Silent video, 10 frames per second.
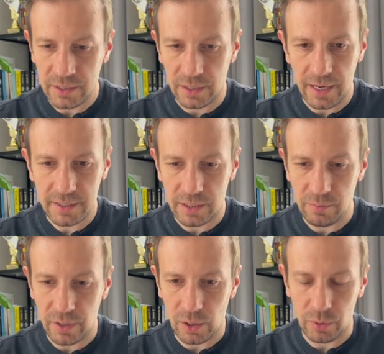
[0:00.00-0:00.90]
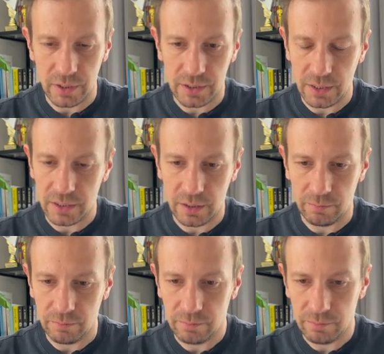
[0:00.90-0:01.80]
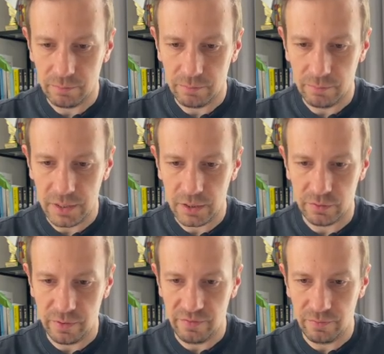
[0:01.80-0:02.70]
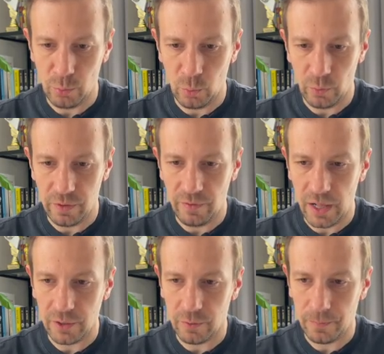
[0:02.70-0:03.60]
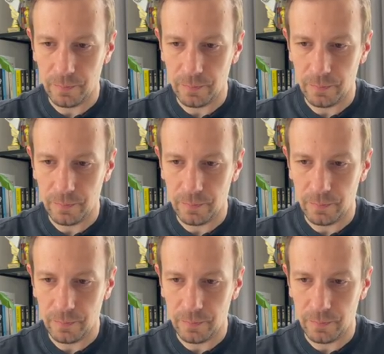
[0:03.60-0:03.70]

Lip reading: a last email, we can send some message with value.